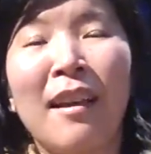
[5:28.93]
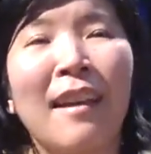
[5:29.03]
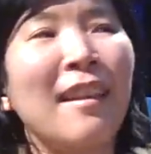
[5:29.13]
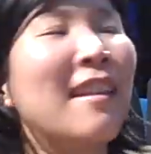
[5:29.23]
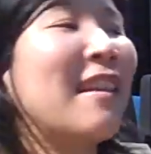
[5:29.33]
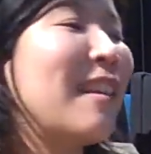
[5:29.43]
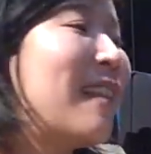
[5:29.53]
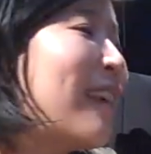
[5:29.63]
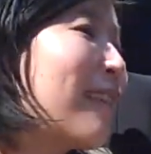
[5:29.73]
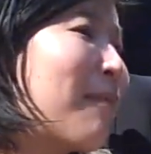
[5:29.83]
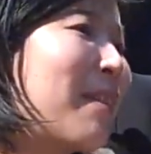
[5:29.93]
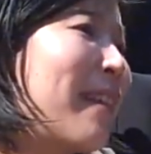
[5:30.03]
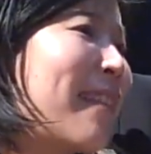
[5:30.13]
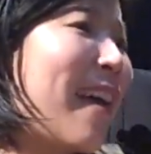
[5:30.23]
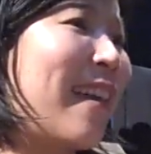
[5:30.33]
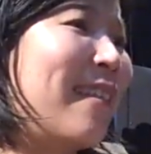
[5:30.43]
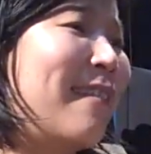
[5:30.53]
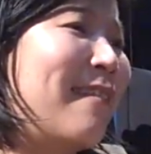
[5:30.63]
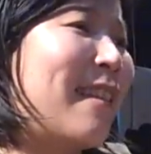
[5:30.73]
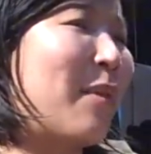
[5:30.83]
And I think that's something that
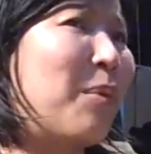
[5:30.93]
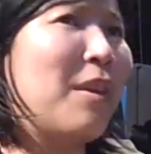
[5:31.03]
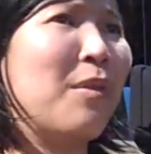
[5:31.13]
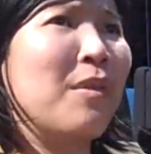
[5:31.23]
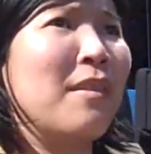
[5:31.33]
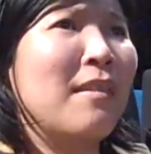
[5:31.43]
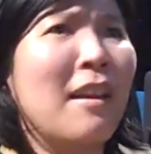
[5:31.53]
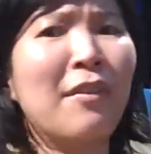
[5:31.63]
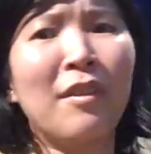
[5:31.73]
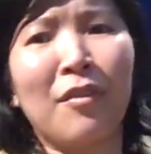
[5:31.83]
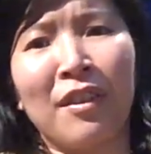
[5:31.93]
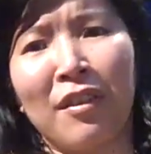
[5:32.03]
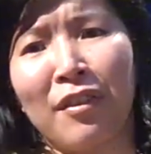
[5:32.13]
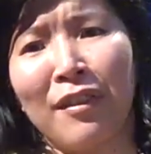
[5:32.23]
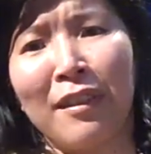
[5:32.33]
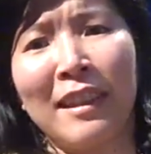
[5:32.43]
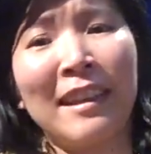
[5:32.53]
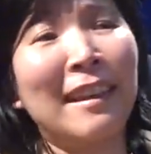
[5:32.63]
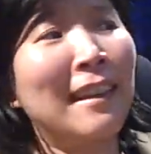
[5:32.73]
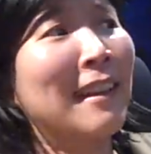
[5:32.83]
we could never
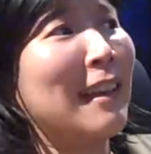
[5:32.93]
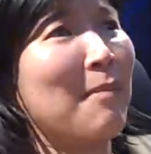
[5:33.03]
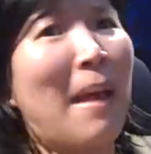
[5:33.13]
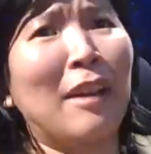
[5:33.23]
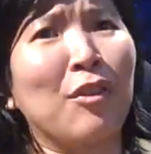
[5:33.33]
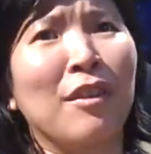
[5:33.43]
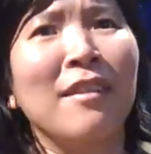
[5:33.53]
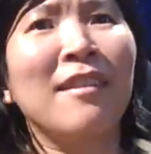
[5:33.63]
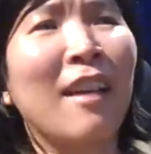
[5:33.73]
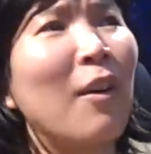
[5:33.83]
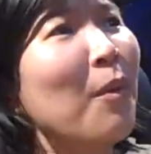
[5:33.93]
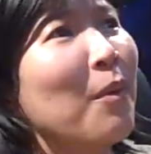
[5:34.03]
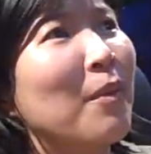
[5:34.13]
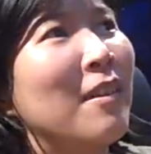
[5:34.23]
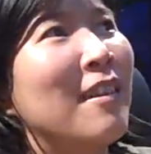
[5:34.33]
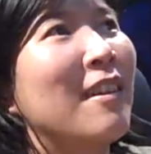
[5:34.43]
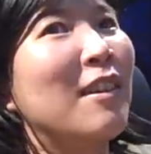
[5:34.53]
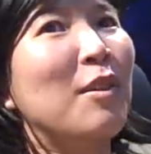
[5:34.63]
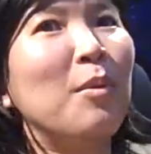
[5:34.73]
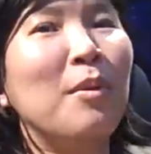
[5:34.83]
traditionally imagine. It's like, oh,
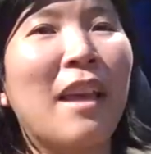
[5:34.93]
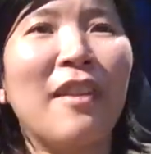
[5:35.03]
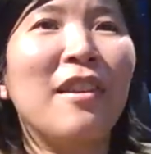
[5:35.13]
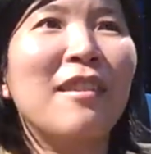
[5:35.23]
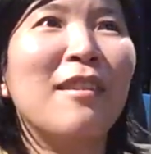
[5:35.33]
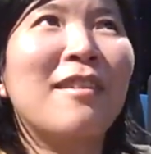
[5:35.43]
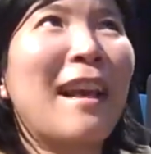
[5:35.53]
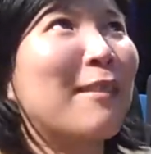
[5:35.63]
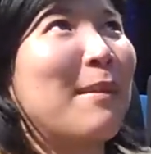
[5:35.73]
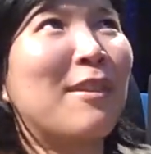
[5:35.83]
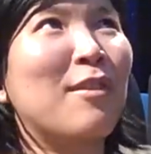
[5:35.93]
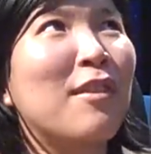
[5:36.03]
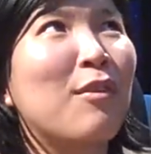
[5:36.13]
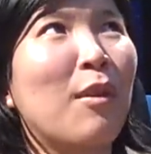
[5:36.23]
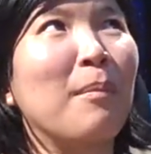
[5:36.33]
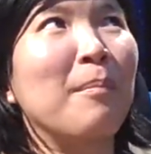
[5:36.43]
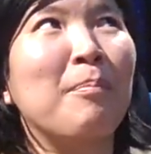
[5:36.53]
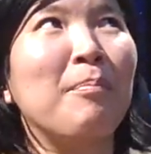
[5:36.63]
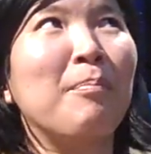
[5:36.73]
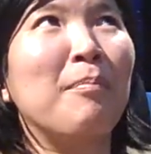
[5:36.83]
you gathered text messages
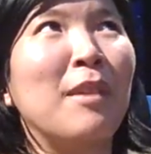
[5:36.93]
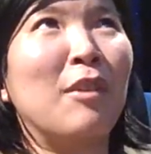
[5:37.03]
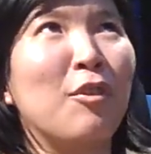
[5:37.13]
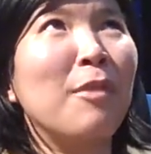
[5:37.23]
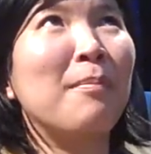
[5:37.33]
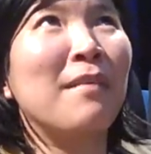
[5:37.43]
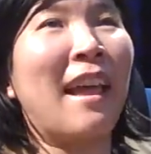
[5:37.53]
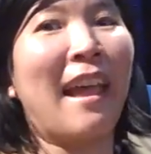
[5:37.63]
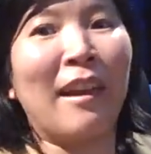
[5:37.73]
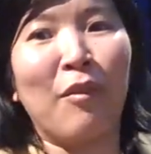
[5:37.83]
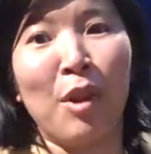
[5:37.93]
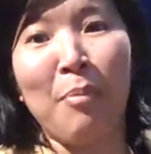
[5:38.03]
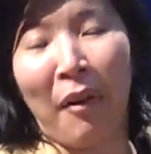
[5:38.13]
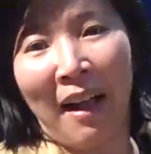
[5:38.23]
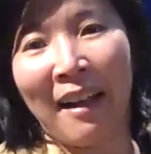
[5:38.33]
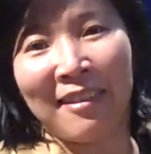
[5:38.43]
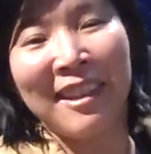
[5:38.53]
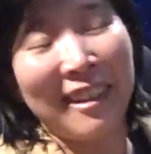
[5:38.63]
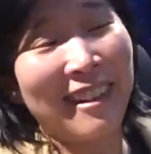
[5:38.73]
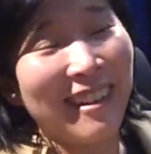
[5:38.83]
from Egypt and
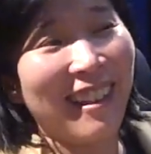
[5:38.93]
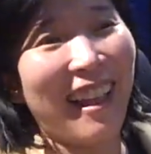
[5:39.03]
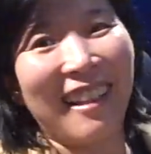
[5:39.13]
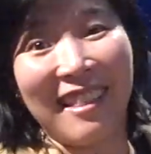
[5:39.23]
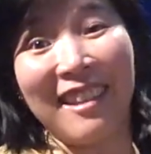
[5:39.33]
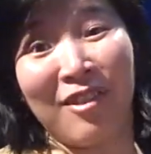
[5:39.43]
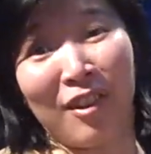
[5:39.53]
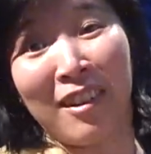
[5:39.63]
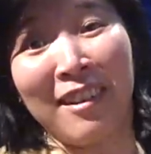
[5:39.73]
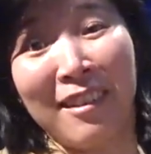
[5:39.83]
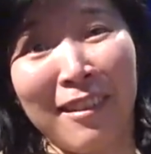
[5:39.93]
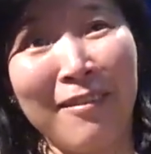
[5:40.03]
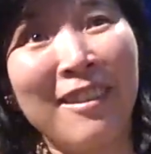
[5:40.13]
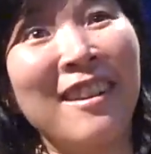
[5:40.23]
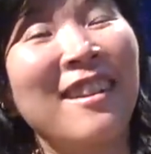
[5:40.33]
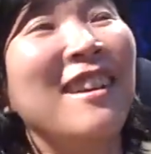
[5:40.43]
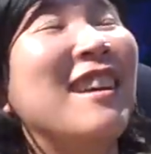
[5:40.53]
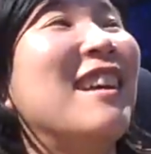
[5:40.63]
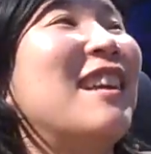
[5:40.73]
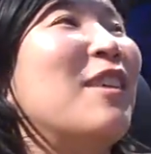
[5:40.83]
rebroadcasted, and that's journalism,
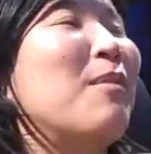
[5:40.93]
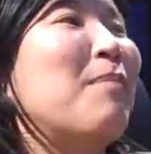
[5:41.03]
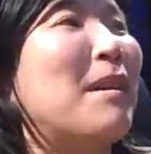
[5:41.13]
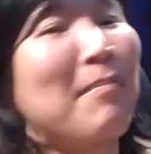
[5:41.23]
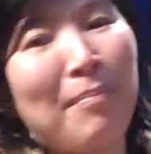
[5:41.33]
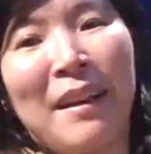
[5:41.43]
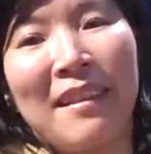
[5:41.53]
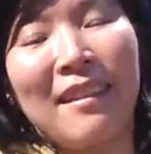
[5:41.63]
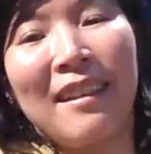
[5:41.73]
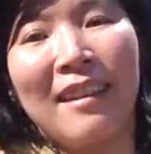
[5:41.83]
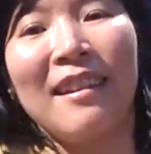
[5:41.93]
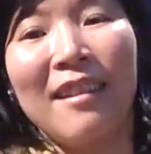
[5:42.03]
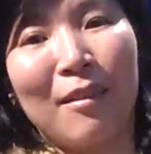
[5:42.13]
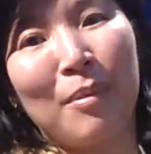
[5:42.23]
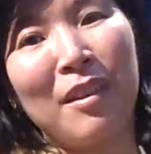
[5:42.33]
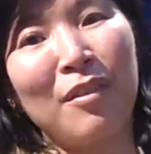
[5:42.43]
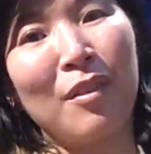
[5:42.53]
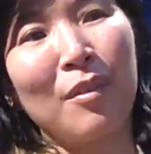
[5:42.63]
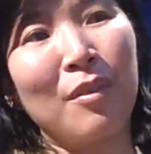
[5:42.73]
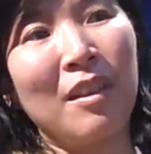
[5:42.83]
But it is, because
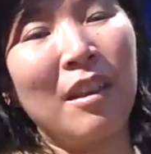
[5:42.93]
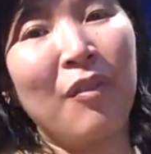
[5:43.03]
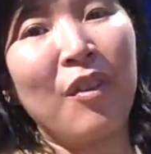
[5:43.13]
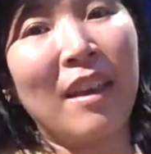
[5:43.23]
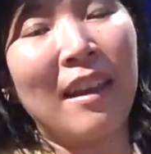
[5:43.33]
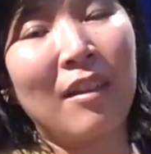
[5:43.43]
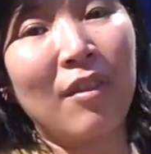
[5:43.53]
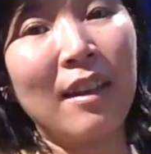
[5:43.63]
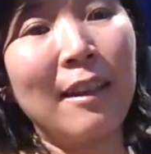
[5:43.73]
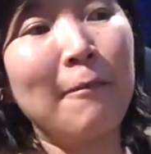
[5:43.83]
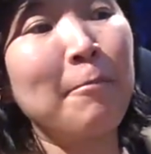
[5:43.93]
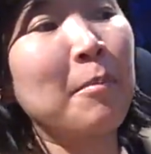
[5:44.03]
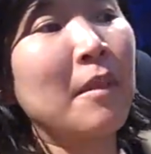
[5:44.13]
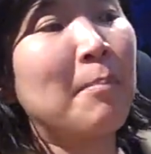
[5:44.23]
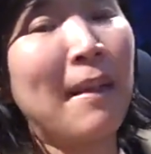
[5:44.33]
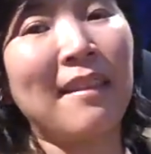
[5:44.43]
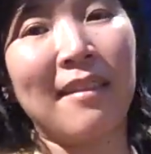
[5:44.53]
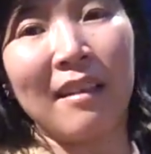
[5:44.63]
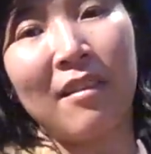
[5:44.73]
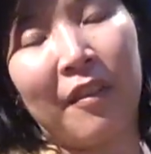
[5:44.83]
if you can actually make
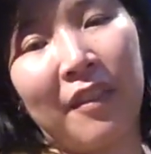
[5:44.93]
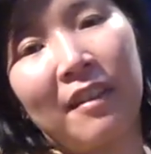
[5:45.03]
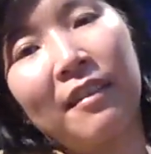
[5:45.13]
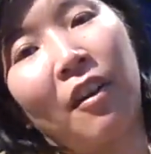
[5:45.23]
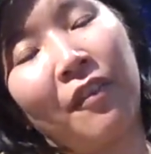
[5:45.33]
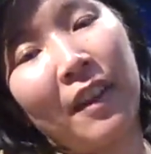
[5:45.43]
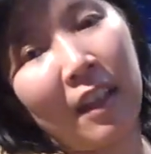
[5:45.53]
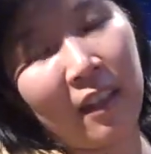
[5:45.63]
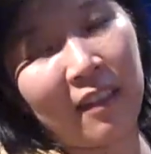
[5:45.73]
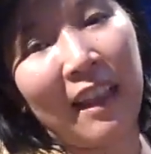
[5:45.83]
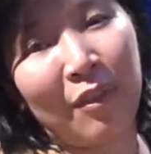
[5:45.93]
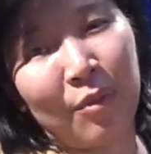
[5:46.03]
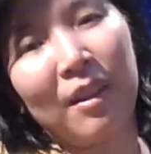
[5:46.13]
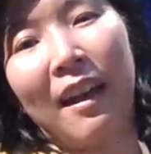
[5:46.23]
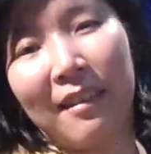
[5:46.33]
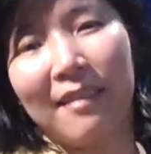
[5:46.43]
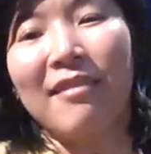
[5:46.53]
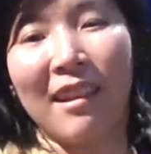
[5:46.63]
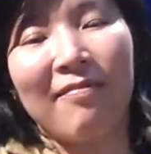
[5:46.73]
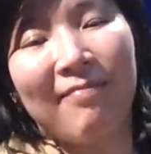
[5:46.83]
sense of it and contextualize
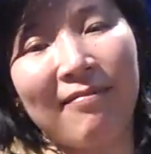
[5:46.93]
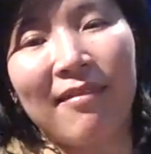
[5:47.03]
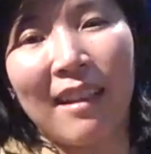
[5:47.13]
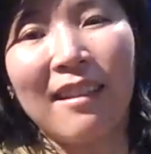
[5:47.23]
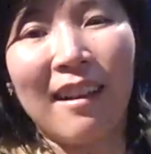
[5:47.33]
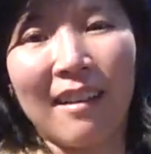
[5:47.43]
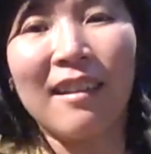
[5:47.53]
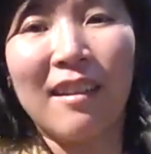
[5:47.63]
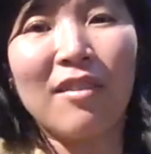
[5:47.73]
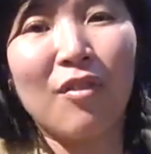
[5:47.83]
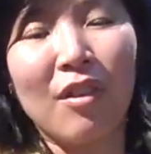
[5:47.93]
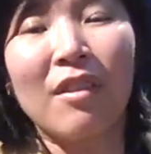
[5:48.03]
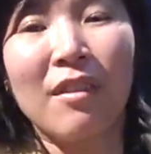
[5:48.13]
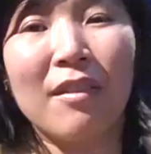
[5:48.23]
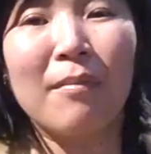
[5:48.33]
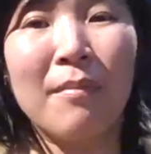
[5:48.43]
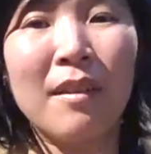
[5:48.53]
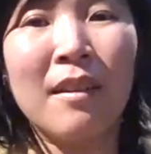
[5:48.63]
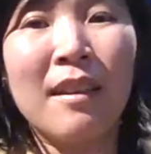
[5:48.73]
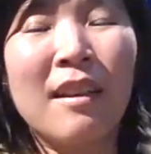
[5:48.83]
it, then yeah, it is journalism.
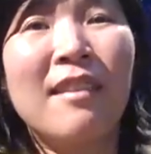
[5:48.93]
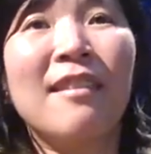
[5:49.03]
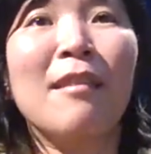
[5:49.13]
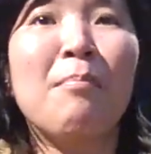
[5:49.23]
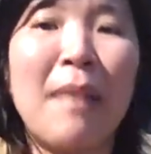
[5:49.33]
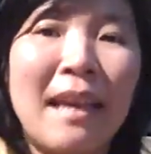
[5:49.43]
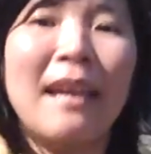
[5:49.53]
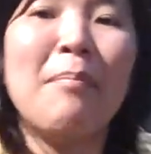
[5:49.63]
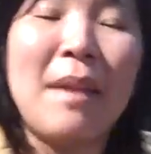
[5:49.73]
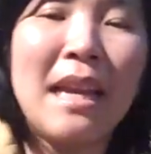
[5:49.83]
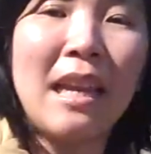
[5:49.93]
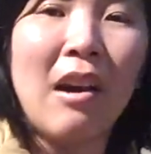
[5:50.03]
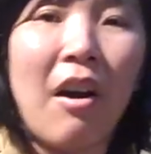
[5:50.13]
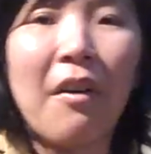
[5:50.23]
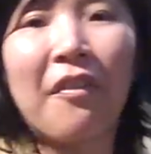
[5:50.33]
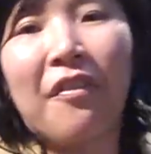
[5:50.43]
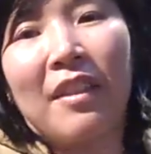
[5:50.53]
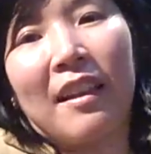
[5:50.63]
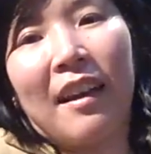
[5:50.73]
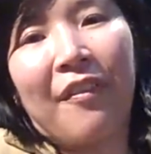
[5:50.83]
Because it's the making meaning of
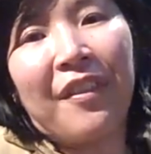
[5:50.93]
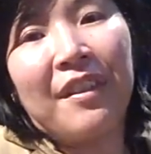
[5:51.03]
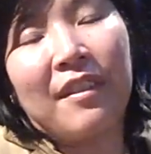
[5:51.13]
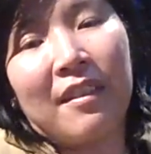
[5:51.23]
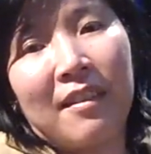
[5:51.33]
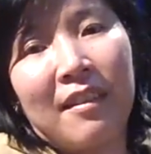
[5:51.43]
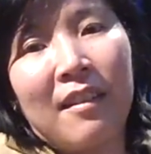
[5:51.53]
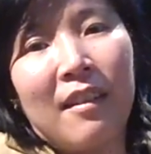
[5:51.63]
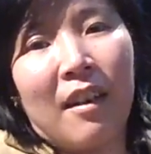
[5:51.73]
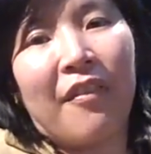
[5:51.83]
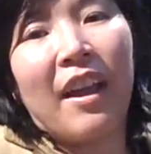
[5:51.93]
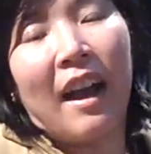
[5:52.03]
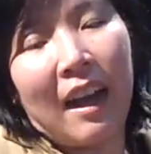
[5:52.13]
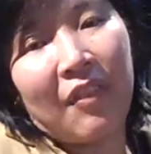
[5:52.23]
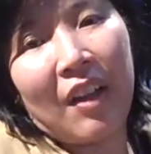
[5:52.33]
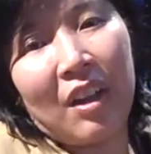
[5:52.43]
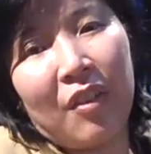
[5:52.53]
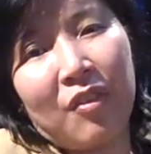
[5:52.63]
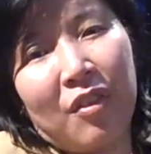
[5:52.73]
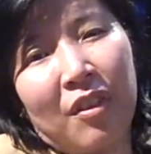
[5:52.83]
that I feel is a very high
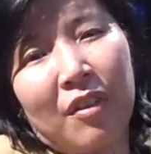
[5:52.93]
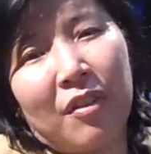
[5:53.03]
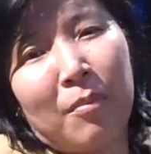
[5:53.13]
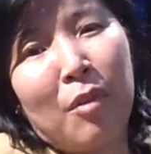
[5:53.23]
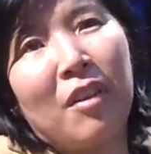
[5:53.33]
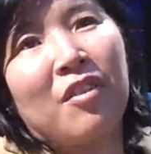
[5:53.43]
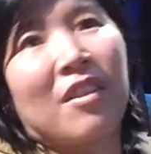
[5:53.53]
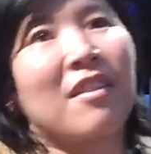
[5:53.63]
value of journalism, not